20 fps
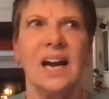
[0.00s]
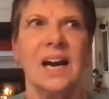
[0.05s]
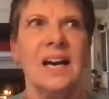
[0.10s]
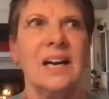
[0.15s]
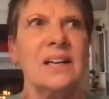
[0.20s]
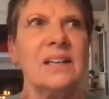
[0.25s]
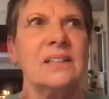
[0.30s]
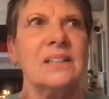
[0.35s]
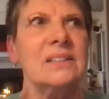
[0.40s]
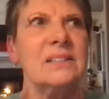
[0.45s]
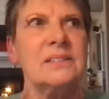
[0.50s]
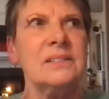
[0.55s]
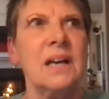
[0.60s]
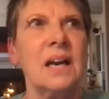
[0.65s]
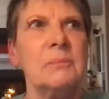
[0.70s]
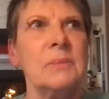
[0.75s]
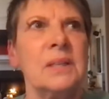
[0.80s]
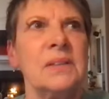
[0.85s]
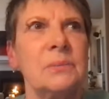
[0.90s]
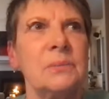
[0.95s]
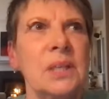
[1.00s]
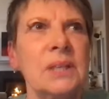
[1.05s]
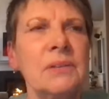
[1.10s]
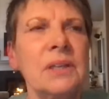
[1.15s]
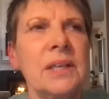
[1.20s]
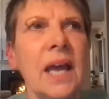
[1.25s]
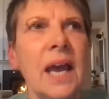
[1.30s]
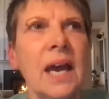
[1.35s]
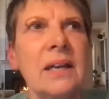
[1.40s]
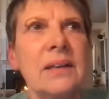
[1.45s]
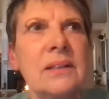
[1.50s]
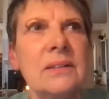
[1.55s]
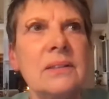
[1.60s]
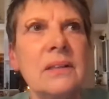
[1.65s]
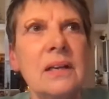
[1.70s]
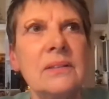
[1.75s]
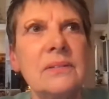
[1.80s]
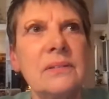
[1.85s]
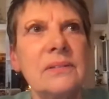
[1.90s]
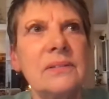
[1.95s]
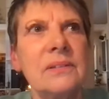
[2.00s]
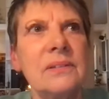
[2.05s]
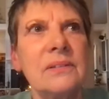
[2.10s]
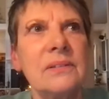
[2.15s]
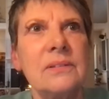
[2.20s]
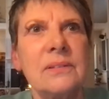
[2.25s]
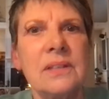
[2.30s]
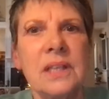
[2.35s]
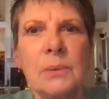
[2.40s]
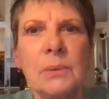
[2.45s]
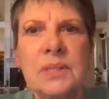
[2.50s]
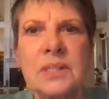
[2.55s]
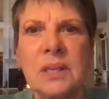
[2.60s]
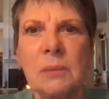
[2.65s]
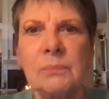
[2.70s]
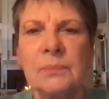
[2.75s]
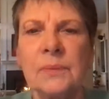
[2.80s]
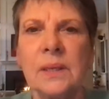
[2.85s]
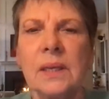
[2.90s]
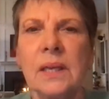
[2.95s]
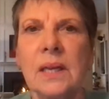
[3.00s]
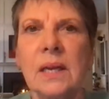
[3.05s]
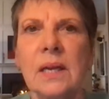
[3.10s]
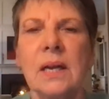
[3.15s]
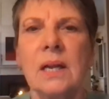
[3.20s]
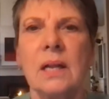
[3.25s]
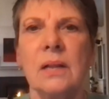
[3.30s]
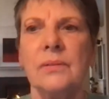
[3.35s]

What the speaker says: I mean, we even had there was something